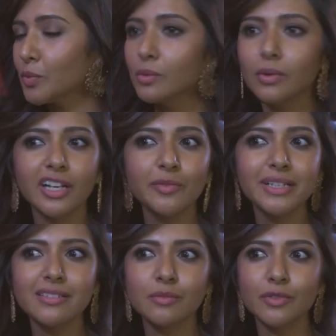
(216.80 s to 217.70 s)
What have
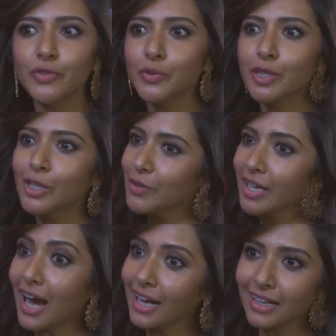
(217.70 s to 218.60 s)
been some of your
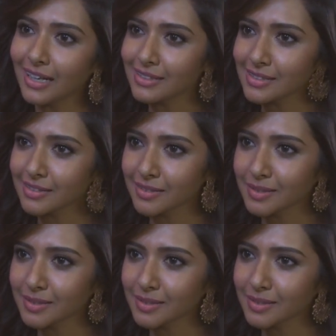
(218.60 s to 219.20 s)
career highlights?